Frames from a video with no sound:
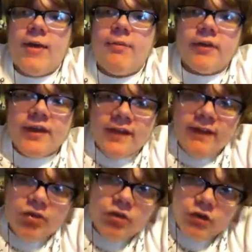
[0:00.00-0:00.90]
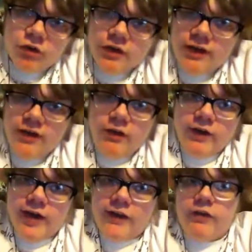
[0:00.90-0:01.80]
but he needs to turn heel again,